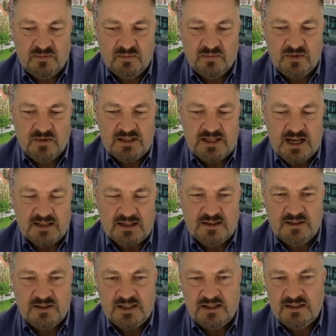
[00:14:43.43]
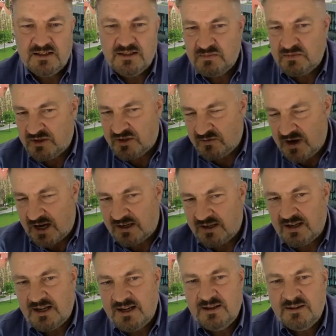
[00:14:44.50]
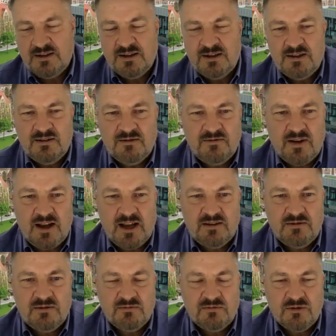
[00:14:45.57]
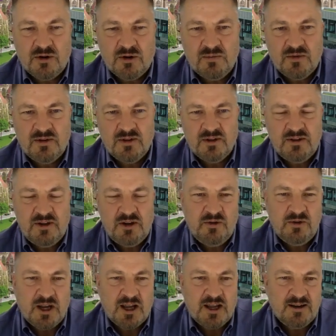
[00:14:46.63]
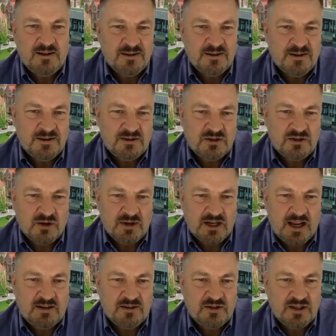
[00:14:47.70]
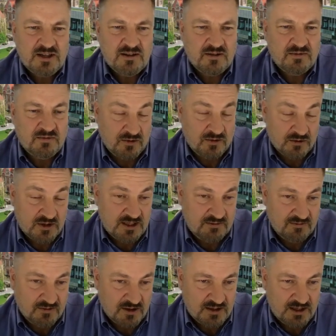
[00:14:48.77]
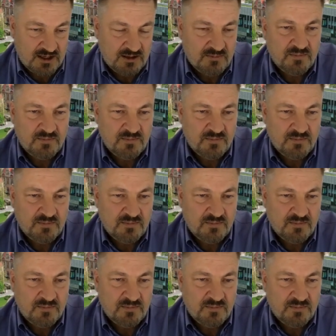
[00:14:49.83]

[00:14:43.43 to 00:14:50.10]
this activity is directly fed from the UK Atomic Energy Authority funding.